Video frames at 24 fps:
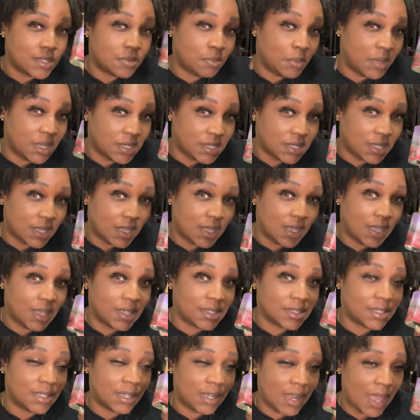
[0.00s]
musky,
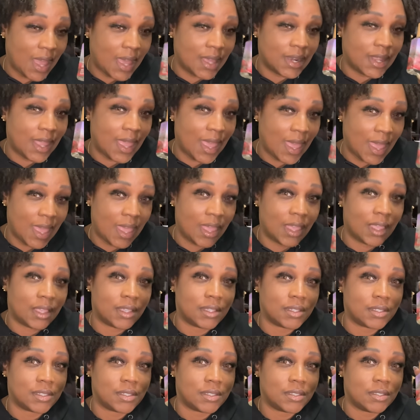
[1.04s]
it's not
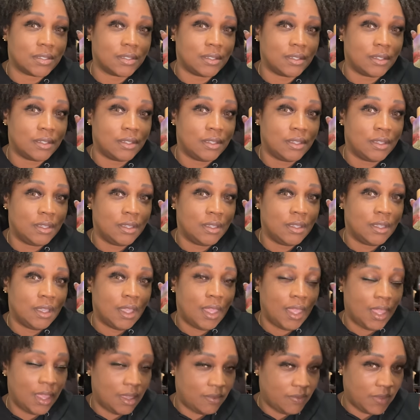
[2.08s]
as
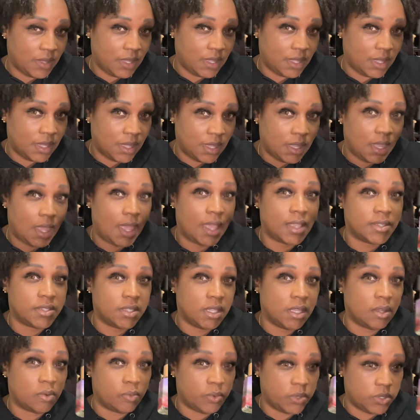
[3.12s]
heavy as
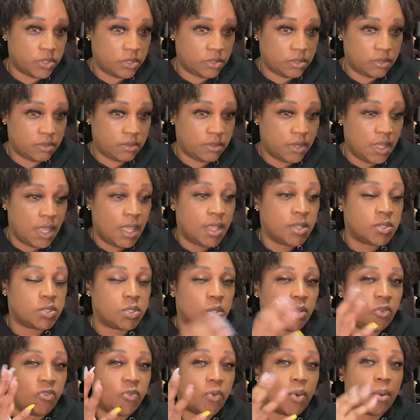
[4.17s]
the original.
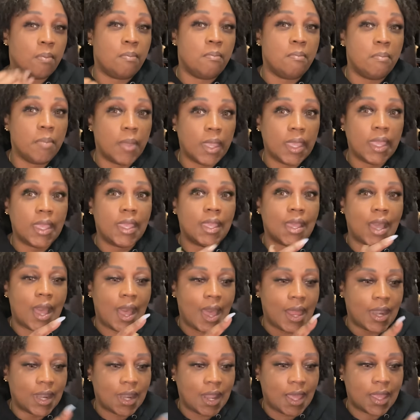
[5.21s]
So for me,
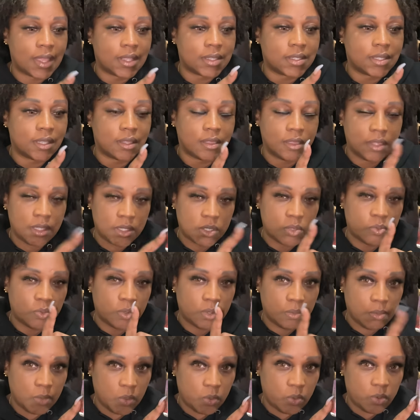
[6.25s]
I liked this
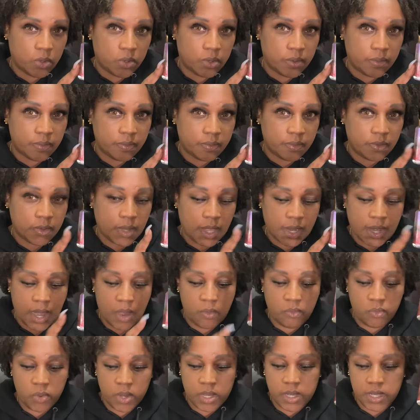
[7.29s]
one more. Like, I
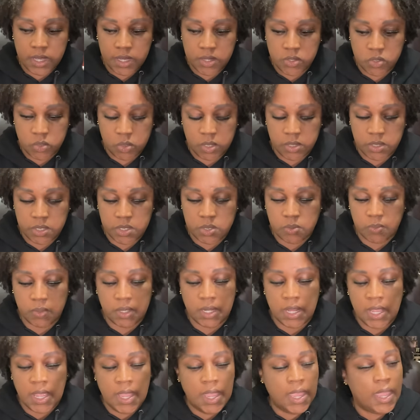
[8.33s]
really enjoyed this one.
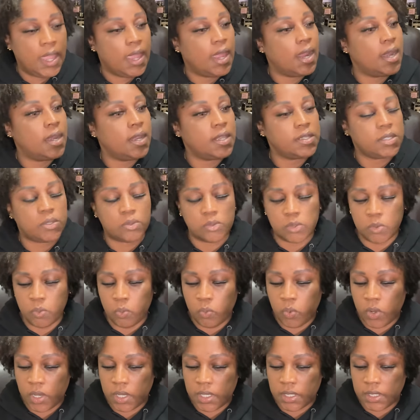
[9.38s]
And this one
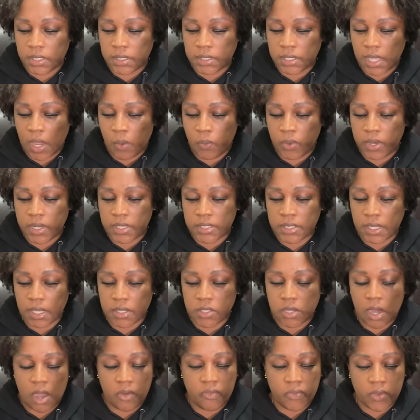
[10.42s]
was, I want to say,
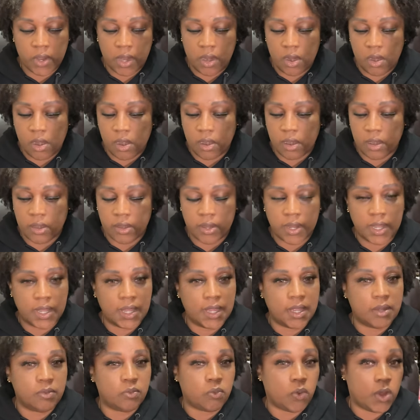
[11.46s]
Trafalgar
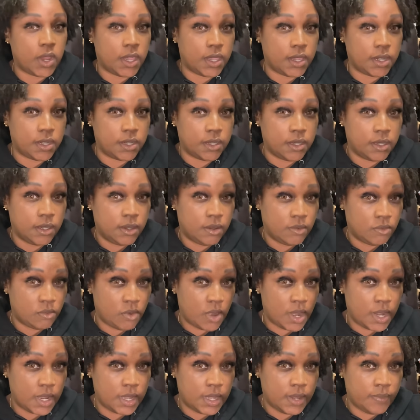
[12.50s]
in Red,
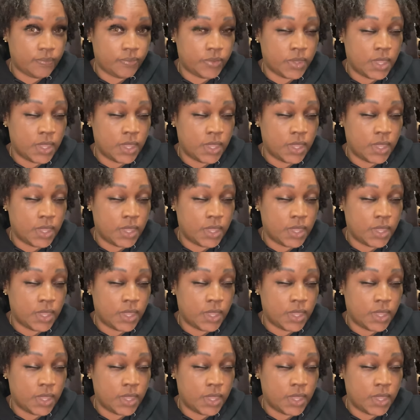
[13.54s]
right?